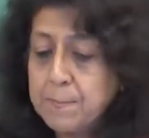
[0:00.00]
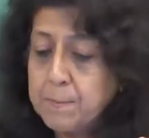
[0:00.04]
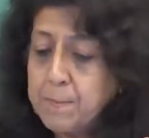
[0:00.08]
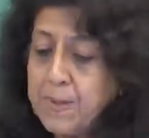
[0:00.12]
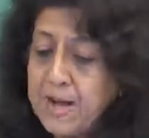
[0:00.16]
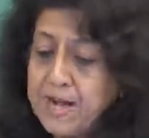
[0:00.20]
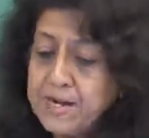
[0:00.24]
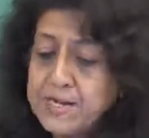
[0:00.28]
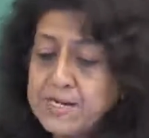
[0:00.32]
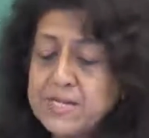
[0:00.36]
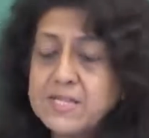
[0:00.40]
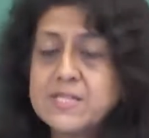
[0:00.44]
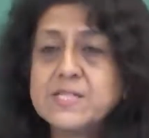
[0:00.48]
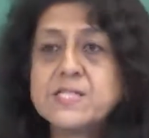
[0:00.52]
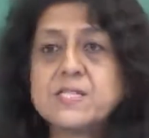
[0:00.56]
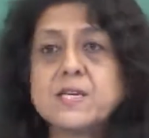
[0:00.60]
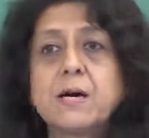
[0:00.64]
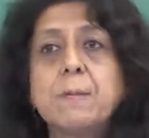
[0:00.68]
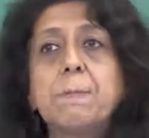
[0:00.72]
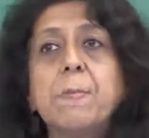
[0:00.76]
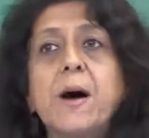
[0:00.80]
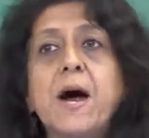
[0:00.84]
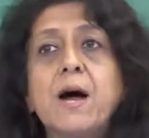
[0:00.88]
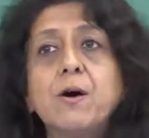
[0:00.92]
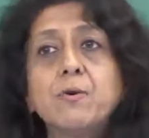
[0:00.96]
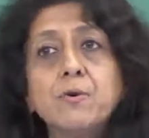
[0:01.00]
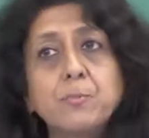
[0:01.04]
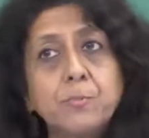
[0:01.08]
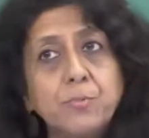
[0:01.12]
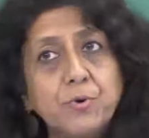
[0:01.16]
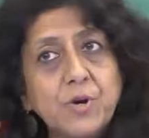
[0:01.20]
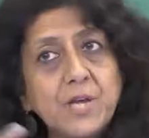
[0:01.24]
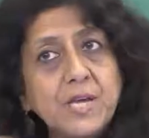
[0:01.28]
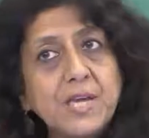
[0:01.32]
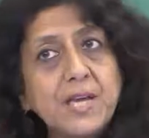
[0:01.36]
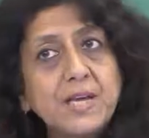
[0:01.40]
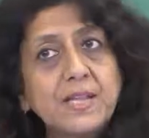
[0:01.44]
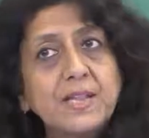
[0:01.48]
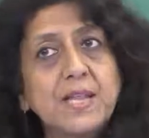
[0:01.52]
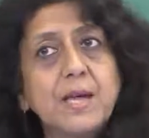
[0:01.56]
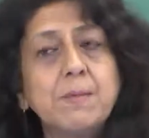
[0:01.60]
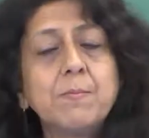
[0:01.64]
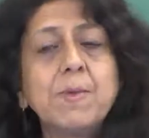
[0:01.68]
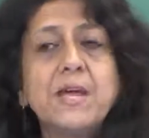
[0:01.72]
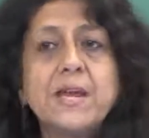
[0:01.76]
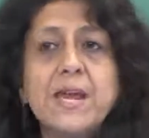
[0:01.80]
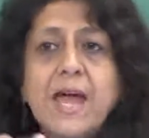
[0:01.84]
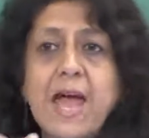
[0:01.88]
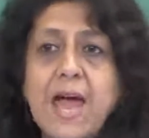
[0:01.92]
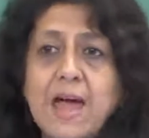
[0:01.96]
But it's about bringing
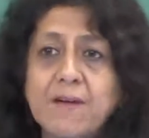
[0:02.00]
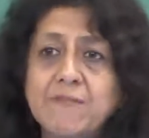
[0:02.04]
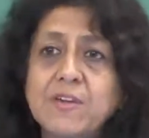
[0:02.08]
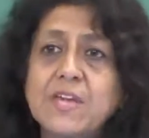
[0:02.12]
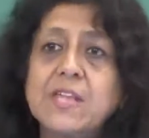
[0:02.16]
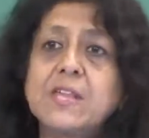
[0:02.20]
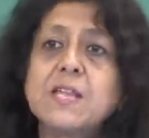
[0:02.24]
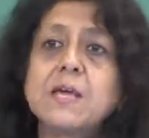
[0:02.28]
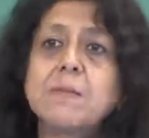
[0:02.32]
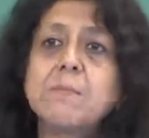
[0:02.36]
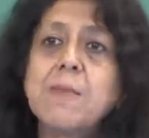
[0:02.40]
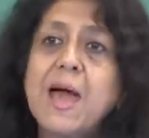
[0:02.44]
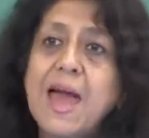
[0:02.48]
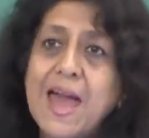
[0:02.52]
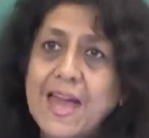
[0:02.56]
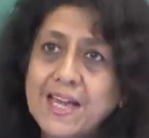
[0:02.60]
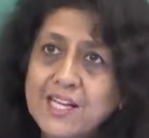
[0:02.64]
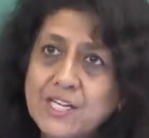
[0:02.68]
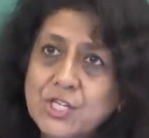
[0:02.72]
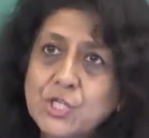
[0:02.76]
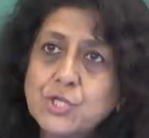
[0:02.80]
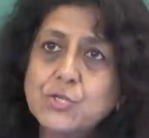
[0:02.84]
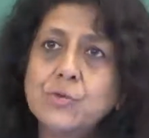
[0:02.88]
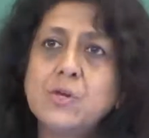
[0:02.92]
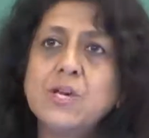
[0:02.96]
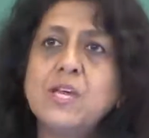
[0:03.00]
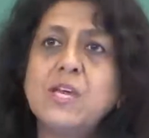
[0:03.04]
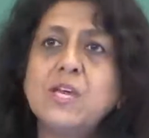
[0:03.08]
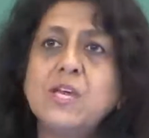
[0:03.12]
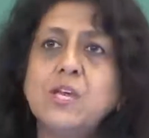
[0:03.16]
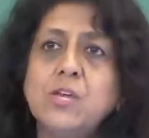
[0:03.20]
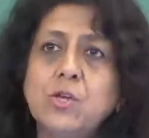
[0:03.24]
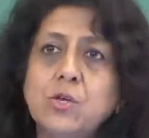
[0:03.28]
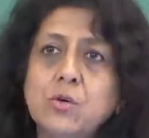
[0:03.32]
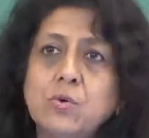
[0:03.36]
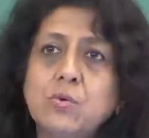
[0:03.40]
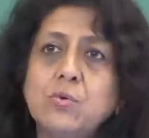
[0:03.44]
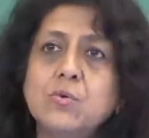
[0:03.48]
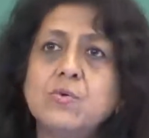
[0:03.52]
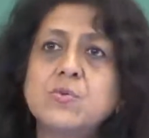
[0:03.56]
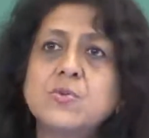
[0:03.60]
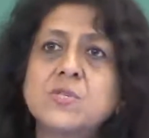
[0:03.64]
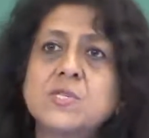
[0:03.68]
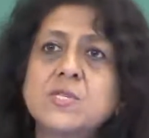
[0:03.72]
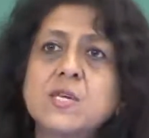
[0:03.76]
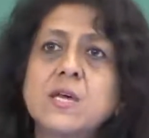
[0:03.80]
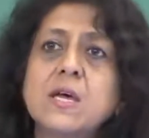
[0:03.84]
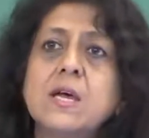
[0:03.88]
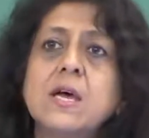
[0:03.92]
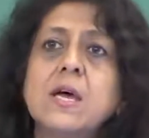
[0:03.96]
them and having them actually
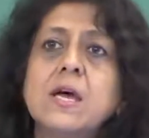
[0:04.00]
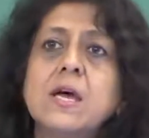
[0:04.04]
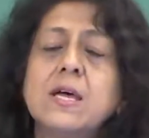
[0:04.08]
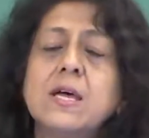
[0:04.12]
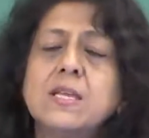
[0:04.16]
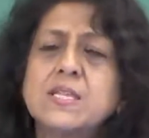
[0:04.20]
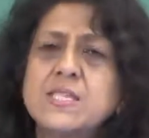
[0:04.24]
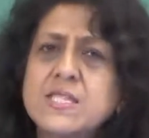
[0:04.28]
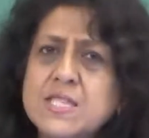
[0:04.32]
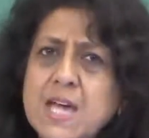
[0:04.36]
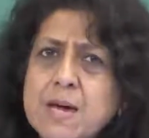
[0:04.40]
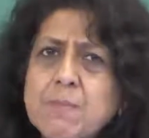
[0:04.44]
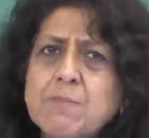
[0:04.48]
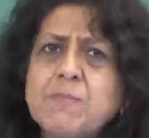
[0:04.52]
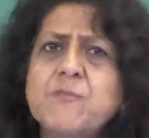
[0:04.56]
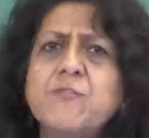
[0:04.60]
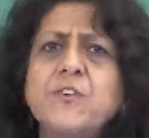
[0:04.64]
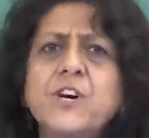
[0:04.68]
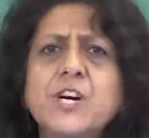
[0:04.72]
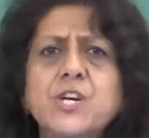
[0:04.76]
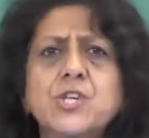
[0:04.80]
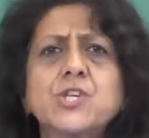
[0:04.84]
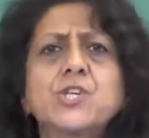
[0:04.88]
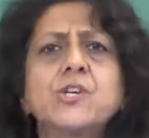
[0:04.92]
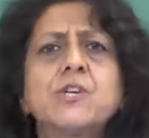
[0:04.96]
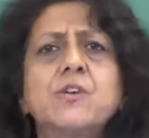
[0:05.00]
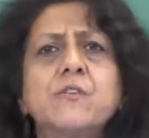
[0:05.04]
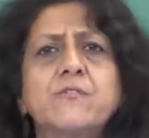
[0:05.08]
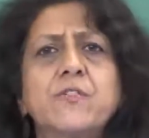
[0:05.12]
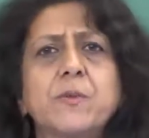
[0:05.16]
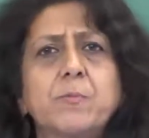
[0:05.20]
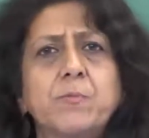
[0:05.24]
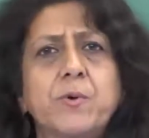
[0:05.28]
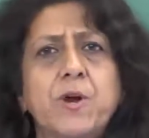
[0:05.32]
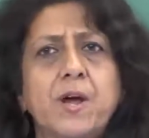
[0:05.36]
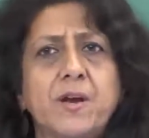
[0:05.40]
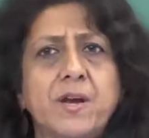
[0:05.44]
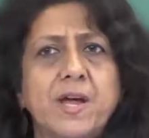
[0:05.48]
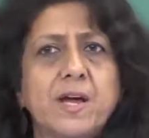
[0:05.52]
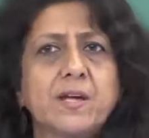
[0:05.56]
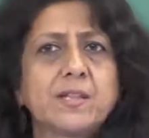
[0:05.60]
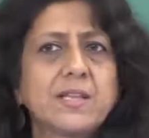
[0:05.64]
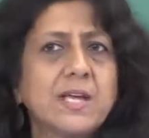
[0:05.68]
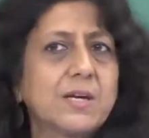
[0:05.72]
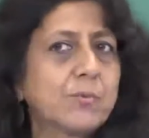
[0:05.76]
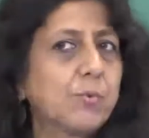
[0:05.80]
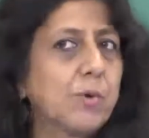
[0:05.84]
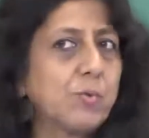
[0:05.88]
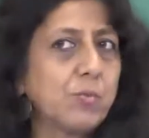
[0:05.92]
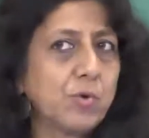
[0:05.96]
use some version of the
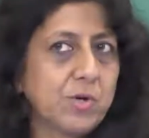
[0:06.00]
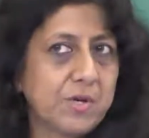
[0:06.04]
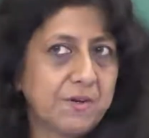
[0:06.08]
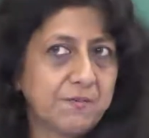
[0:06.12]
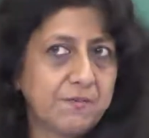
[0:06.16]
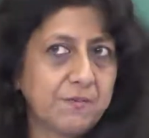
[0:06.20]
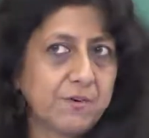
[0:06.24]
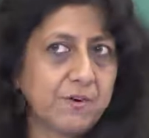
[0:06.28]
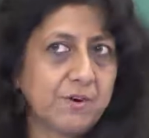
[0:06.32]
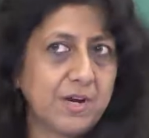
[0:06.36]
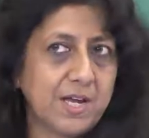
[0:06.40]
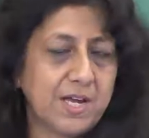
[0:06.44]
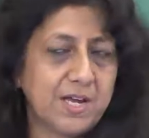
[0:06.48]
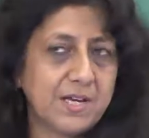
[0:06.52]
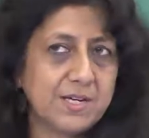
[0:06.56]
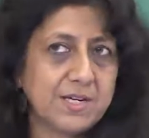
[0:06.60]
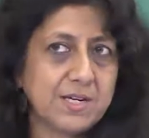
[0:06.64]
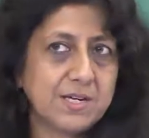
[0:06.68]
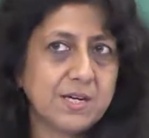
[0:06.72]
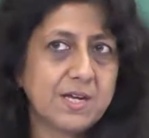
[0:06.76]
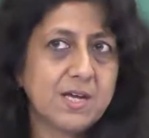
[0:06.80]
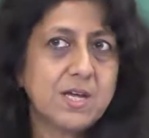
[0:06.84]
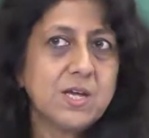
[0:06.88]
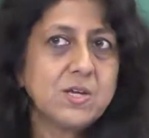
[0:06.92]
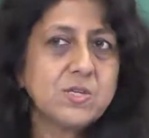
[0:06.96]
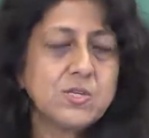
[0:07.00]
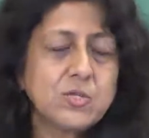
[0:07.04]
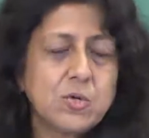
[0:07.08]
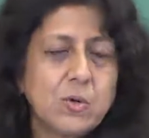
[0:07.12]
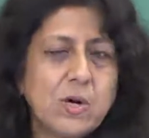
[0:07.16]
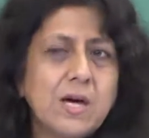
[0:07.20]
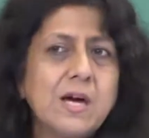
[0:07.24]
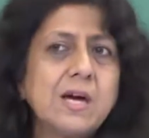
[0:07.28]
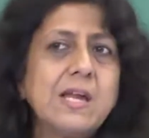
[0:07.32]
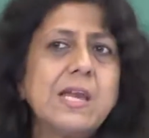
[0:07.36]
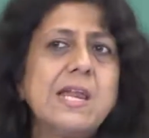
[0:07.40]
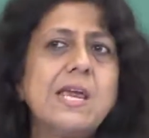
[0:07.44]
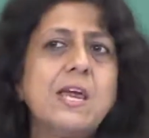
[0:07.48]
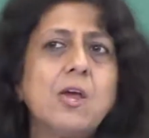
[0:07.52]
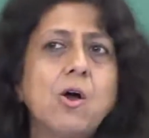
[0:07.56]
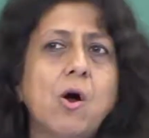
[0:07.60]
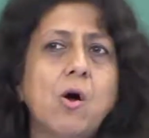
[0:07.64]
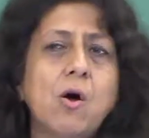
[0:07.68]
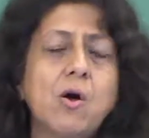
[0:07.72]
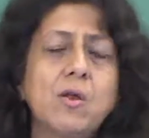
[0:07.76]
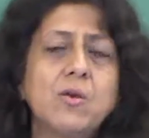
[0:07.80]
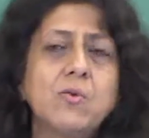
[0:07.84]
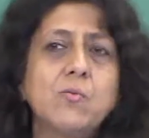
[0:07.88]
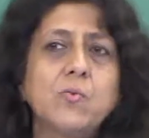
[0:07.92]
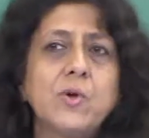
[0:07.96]
product that we would have created. So early
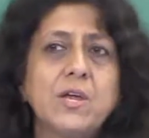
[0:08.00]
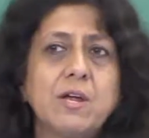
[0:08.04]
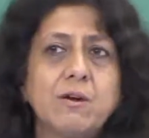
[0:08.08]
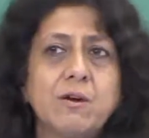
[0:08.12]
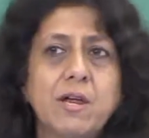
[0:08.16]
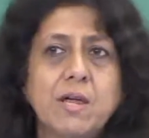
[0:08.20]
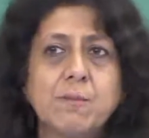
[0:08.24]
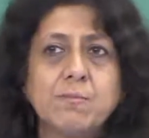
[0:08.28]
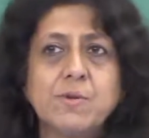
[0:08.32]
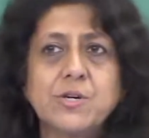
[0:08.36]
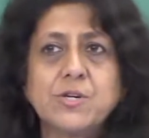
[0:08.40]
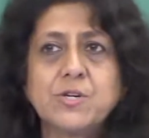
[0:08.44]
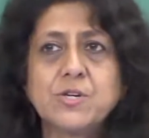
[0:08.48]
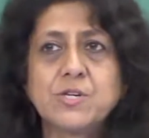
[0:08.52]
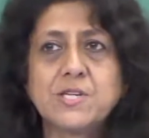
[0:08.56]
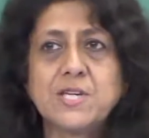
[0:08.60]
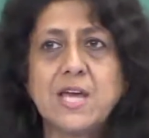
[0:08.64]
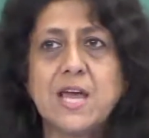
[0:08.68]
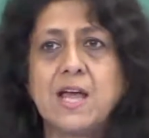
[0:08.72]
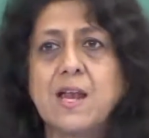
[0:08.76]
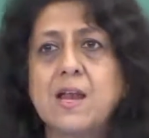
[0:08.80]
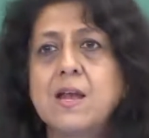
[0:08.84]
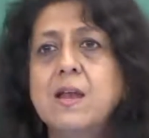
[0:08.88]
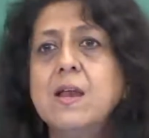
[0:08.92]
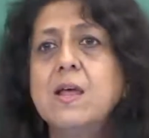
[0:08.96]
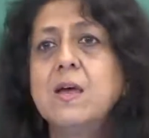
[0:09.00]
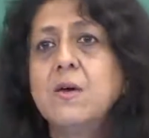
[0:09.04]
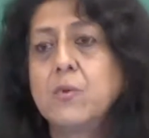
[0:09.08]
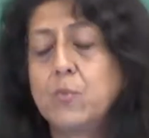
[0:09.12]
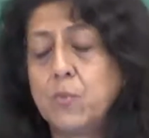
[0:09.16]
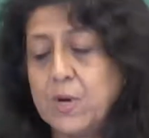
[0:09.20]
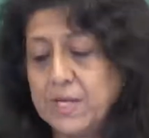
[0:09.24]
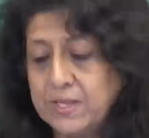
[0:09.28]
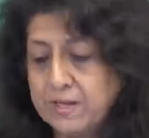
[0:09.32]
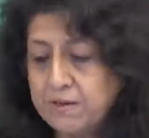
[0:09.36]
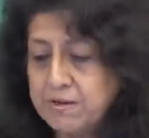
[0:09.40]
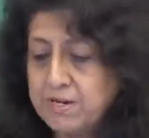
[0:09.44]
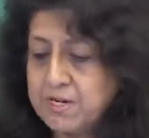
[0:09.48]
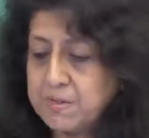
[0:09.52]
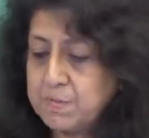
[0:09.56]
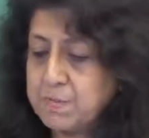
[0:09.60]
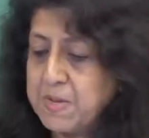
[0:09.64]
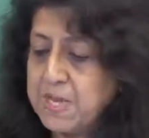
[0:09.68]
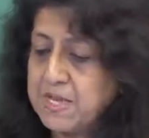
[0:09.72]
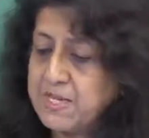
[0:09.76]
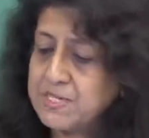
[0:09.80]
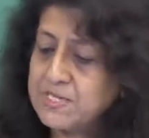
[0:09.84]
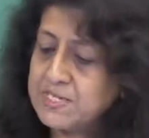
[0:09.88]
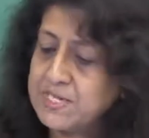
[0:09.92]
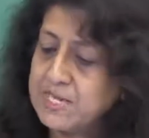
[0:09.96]
on, we are able to tell whether it
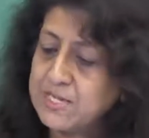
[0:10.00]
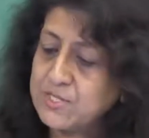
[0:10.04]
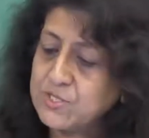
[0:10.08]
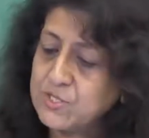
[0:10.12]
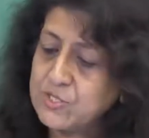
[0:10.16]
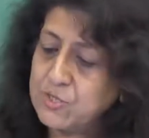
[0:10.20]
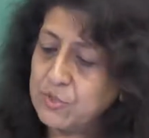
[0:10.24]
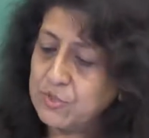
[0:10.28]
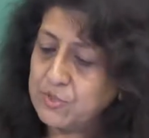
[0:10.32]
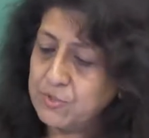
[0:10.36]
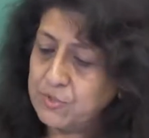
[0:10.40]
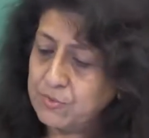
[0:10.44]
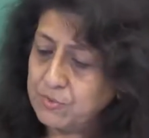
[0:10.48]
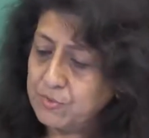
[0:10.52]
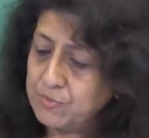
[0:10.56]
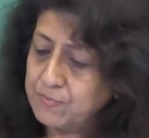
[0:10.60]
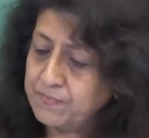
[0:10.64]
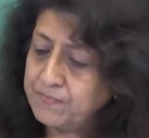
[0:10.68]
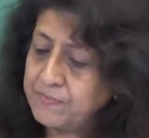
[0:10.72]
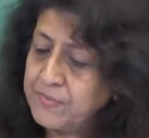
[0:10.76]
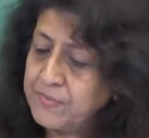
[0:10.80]
makes sense or no.